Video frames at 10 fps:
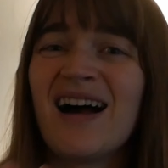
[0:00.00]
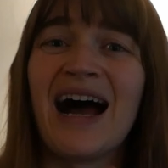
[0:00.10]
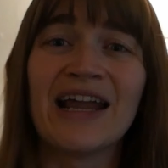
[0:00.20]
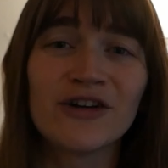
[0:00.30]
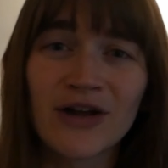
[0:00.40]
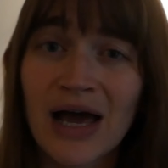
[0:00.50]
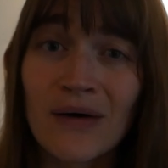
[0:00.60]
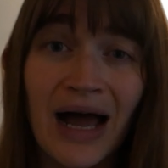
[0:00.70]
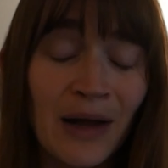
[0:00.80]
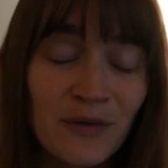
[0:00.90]
I don't know
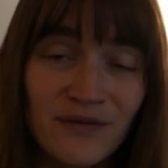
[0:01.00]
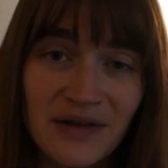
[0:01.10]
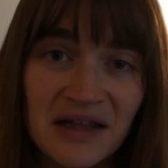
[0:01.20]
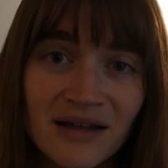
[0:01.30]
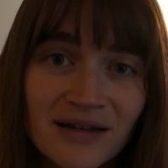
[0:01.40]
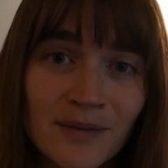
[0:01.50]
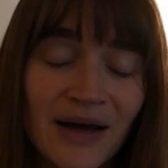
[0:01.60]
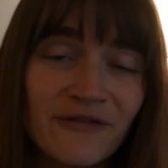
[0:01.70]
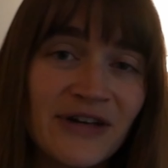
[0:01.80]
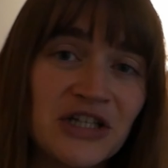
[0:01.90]
how I would feel
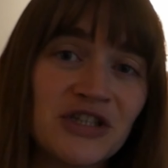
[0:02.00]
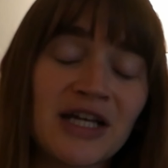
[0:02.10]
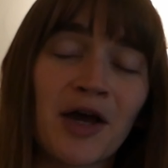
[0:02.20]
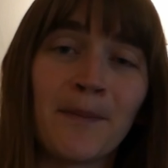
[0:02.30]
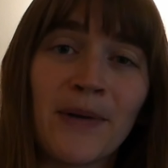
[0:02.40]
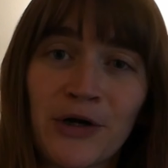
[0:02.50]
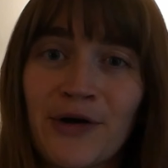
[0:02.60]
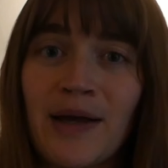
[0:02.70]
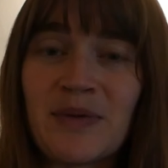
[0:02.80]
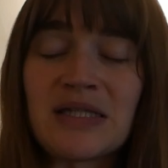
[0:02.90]
about finishing a
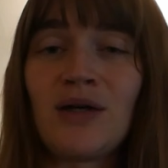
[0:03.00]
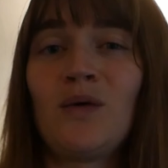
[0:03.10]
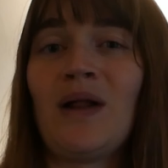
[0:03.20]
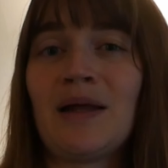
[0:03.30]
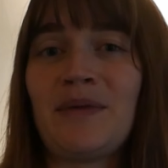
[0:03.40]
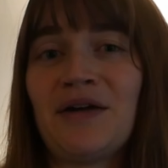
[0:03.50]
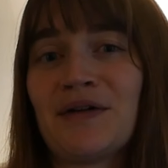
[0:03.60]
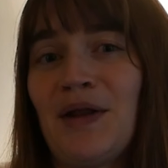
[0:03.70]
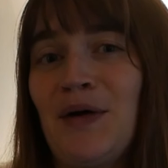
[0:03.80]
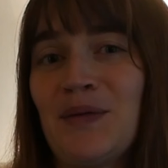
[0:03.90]
murder episode while I'm here
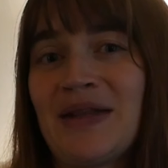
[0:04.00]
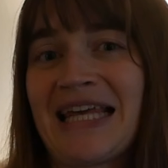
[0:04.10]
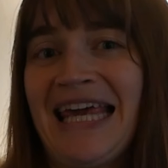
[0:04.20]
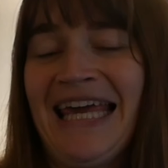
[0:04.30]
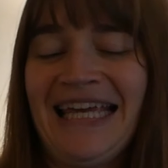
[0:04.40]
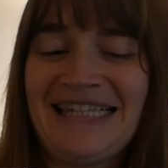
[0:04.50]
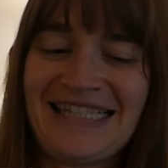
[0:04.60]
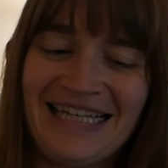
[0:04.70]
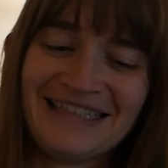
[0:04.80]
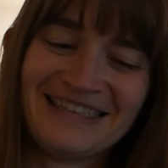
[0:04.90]
alone with the kids.